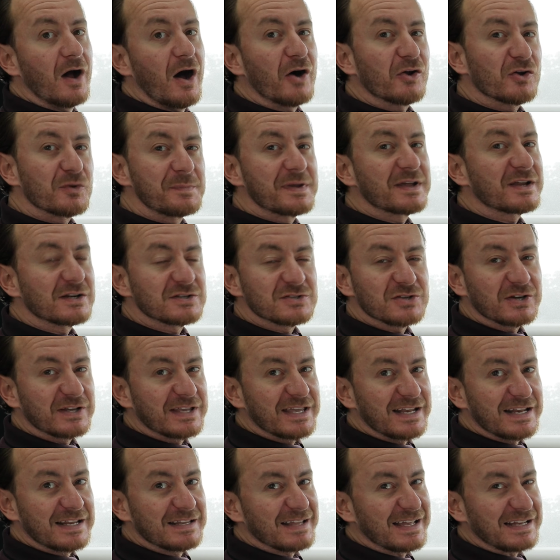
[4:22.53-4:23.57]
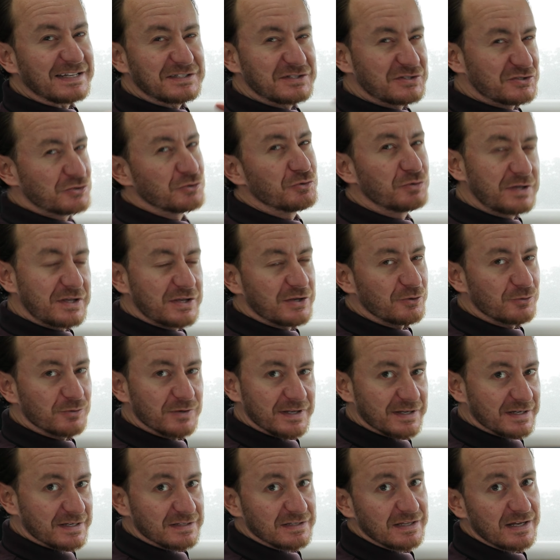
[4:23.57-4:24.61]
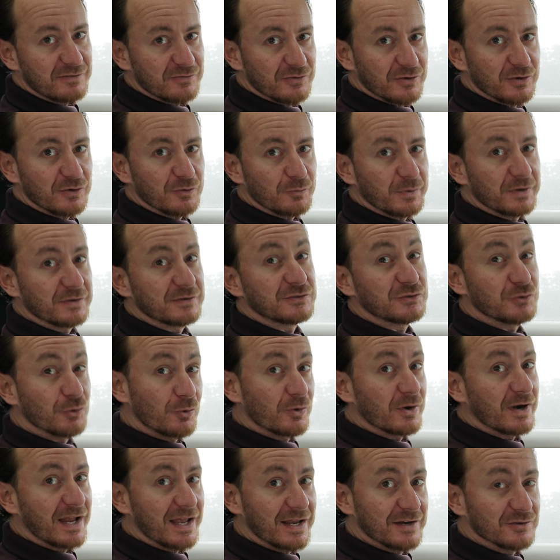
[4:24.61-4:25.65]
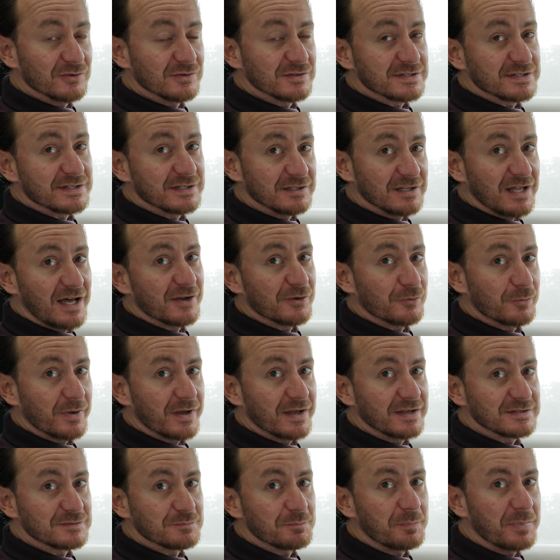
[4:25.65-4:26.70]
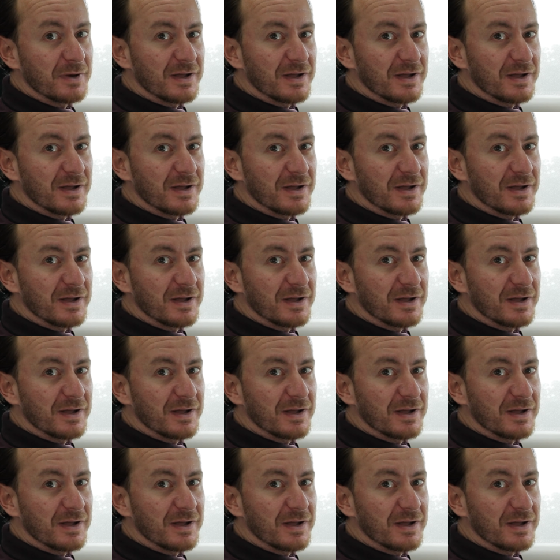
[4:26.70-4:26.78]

Automakers are getting like too cute and clever with door handles in a lot of ways,